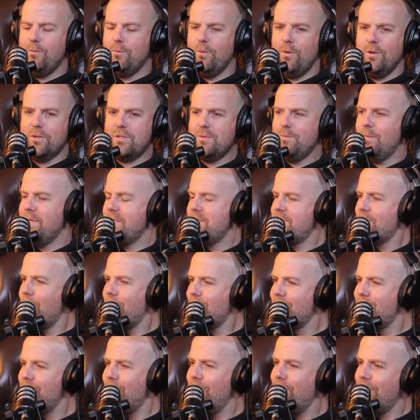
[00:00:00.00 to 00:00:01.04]
What's my
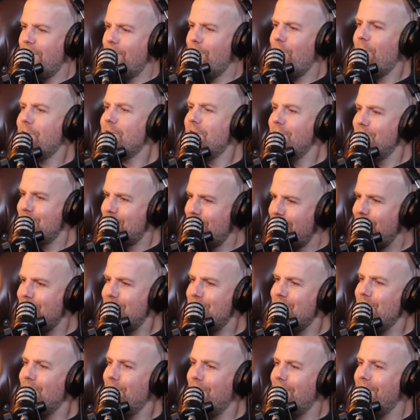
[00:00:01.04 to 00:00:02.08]
stock turn? How often should I be
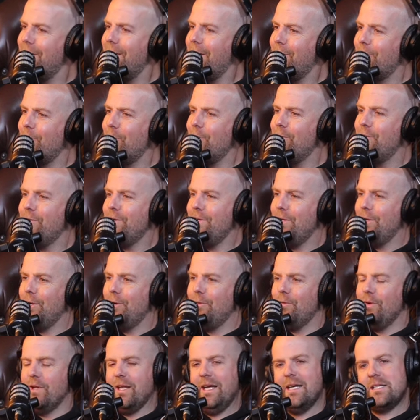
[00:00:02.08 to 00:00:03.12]
turning that over? You
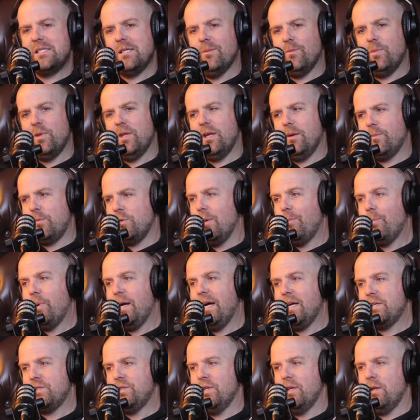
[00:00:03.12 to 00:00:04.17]
know, and that's something I'm quite
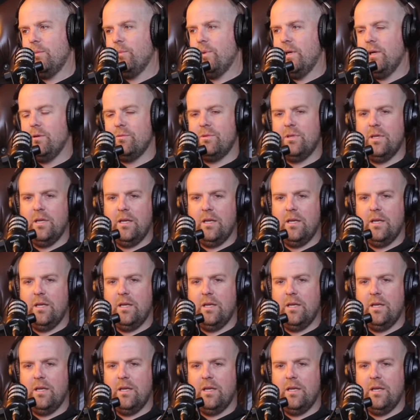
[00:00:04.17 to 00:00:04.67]
passionate about.